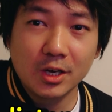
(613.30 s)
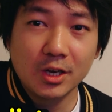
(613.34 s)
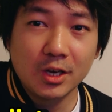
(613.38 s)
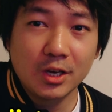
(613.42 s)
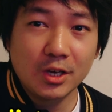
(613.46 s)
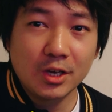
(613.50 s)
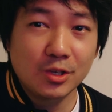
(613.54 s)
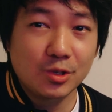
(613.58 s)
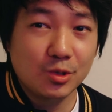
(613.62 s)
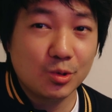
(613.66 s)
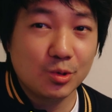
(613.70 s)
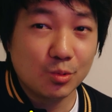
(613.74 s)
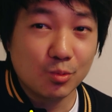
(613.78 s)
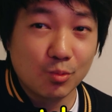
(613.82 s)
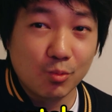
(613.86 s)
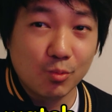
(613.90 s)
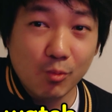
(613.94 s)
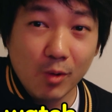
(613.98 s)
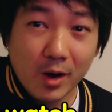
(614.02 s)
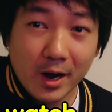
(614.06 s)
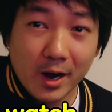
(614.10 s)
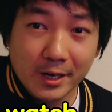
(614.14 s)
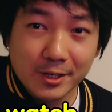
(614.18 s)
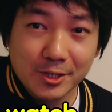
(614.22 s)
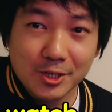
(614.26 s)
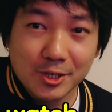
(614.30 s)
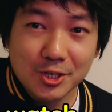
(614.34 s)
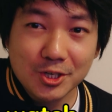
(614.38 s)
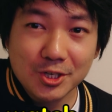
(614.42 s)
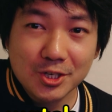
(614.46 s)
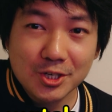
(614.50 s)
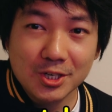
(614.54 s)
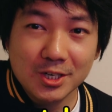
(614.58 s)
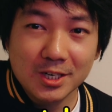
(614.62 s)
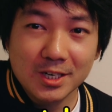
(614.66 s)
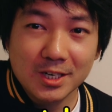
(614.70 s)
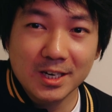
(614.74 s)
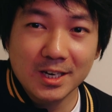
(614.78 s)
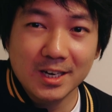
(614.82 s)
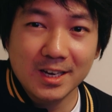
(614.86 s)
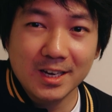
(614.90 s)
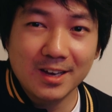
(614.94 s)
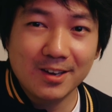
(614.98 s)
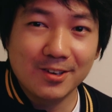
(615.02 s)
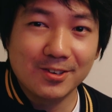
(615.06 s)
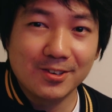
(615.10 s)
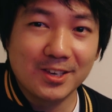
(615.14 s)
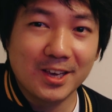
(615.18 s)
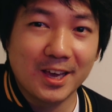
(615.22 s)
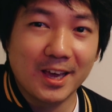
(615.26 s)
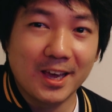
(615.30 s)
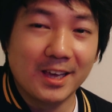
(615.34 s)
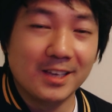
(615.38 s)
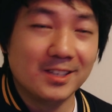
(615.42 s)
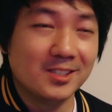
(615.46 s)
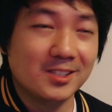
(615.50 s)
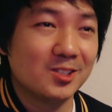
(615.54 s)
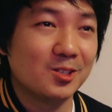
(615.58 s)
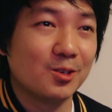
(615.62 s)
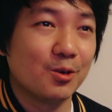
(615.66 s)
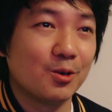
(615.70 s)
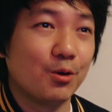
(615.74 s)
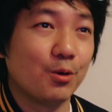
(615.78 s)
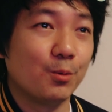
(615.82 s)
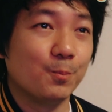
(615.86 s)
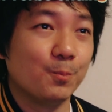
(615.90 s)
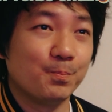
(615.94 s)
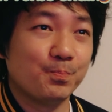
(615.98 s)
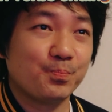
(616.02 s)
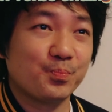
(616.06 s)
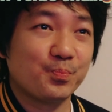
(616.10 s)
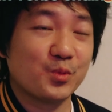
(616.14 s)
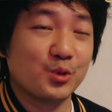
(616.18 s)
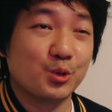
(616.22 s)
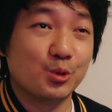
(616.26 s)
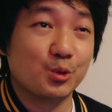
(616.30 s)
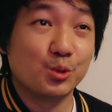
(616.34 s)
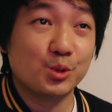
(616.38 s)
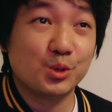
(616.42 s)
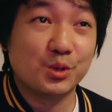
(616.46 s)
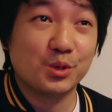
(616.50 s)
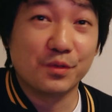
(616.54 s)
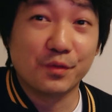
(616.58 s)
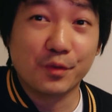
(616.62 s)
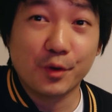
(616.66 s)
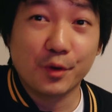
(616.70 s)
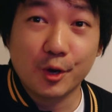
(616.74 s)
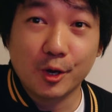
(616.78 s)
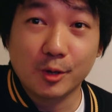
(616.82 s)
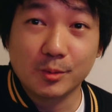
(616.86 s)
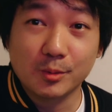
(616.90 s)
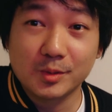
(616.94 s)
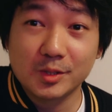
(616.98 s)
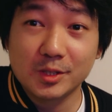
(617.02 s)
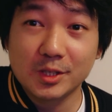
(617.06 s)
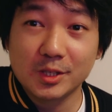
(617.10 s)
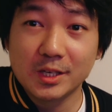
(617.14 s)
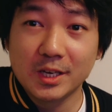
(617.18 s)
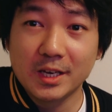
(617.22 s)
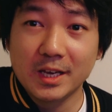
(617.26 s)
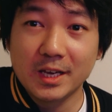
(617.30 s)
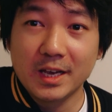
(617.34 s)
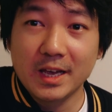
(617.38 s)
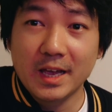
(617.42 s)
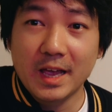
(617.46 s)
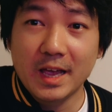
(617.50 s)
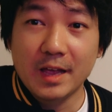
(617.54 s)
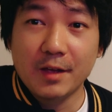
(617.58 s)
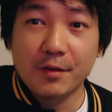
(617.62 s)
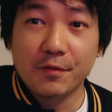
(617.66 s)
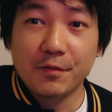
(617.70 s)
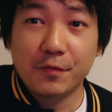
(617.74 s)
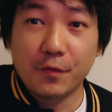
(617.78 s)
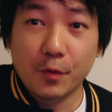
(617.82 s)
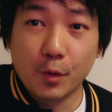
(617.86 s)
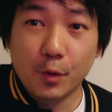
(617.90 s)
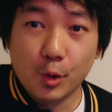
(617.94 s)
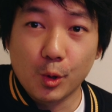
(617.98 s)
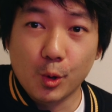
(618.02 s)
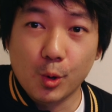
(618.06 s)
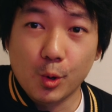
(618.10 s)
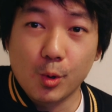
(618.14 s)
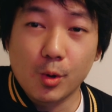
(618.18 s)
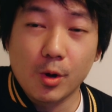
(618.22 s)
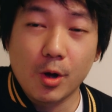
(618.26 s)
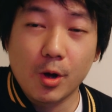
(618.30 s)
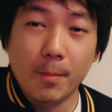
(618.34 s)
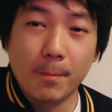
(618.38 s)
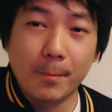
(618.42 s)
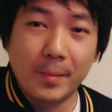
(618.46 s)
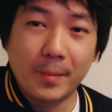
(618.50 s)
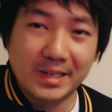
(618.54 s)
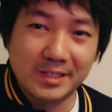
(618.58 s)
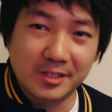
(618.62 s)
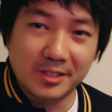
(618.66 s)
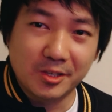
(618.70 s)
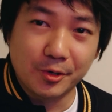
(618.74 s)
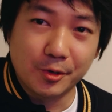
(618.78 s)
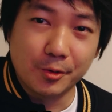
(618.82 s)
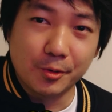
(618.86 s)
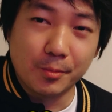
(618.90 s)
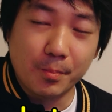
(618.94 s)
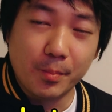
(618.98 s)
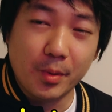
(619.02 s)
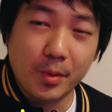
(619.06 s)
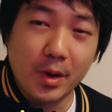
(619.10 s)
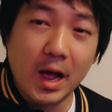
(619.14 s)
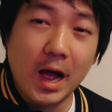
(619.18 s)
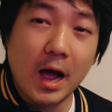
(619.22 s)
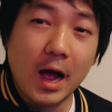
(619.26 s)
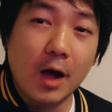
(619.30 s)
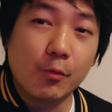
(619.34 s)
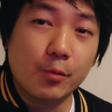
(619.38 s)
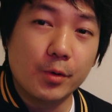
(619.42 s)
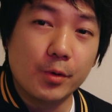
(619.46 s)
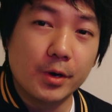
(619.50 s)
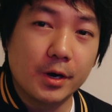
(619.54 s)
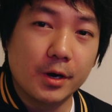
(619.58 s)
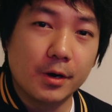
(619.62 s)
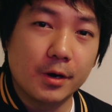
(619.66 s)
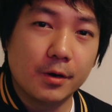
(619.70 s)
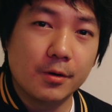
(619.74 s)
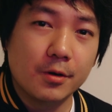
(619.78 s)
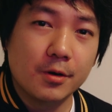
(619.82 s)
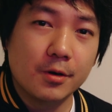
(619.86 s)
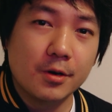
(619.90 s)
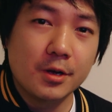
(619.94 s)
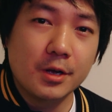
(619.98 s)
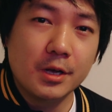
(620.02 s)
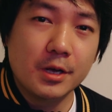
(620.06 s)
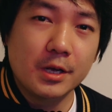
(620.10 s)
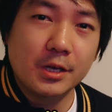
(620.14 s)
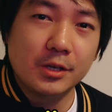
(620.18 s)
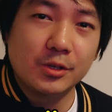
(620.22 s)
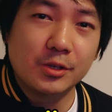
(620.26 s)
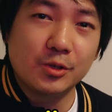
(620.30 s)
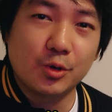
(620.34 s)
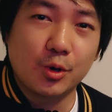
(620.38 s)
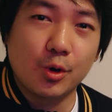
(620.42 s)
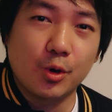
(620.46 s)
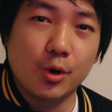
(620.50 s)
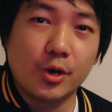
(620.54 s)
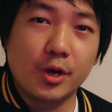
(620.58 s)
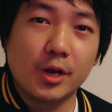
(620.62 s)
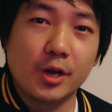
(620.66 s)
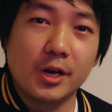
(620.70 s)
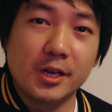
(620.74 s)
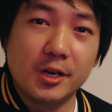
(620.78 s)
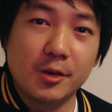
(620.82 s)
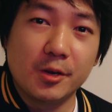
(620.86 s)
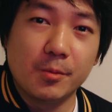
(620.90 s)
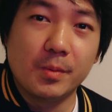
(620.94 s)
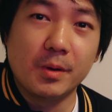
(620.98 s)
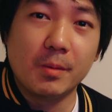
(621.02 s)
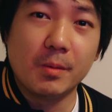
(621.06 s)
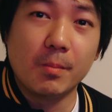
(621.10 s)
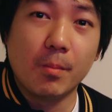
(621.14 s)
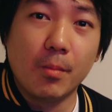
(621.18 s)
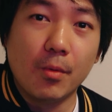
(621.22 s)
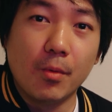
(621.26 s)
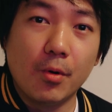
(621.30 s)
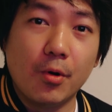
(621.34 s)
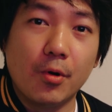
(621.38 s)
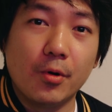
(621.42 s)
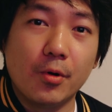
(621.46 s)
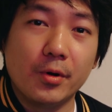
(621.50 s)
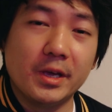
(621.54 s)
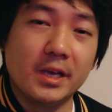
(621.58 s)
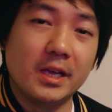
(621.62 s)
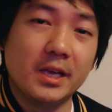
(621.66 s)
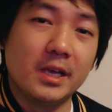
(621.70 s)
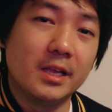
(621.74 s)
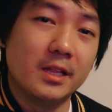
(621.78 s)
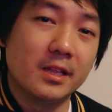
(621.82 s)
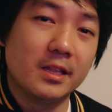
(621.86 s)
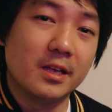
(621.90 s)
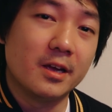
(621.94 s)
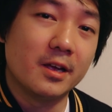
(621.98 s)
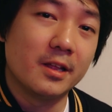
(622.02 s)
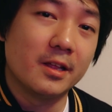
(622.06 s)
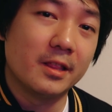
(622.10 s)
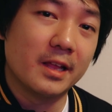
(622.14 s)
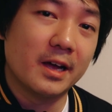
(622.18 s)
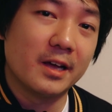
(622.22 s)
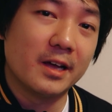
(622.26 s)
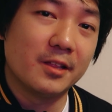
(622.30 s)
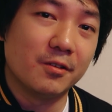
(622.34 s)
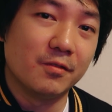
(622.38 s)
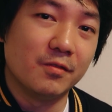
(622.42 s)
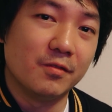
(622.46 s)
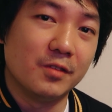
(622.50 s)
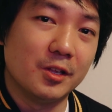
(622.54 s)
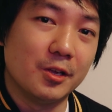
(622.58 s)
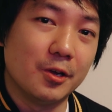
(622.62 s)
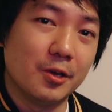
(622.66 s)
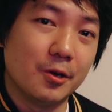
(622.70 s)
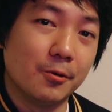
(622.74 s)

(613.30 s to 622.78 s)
to watch. Okay, so those verbs follow a pattern, but I will talk a little bit more in another video.